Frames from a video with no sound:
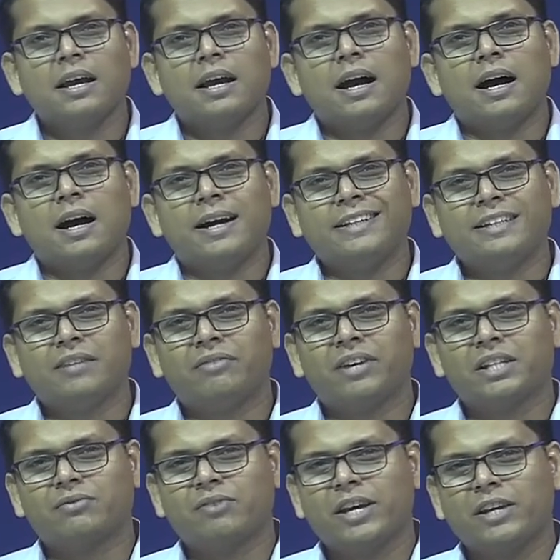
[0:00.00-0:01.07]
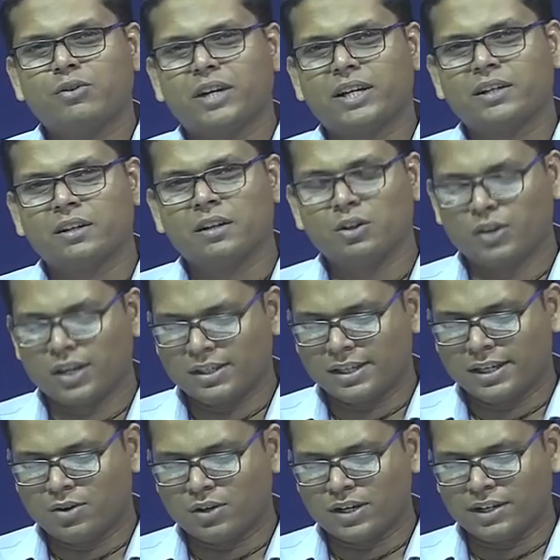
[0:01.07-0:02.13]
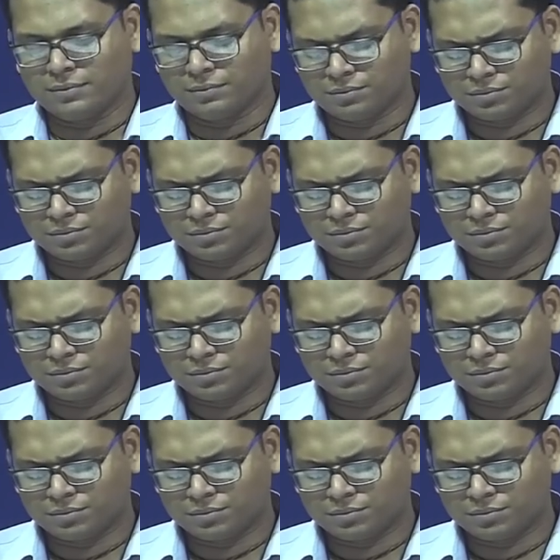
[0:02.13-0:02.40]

interface where you can say, okay,